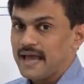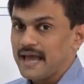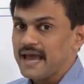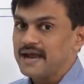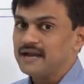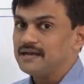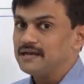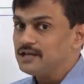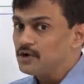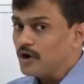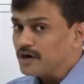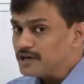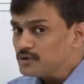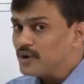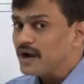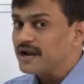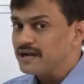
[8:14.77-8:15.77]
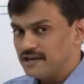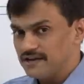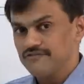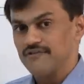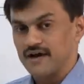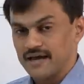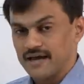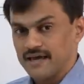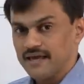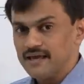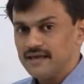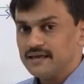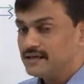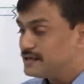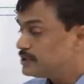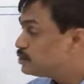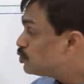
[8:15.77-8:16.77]
And in order to identify,
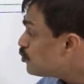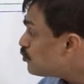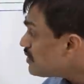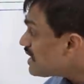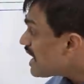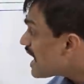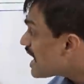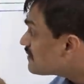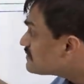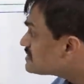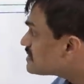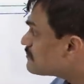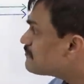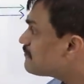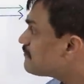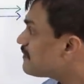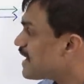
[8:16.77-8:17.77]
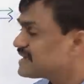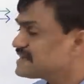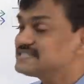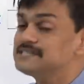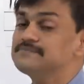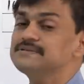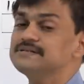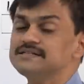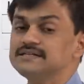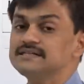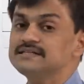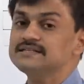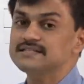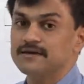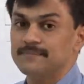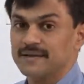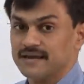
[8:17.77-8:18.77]
do we have some flexibility
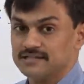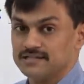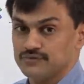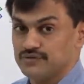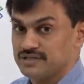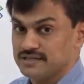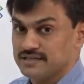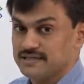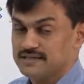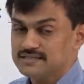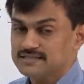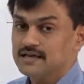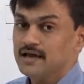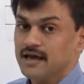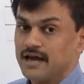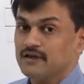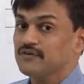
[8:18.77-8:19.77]
in some activities?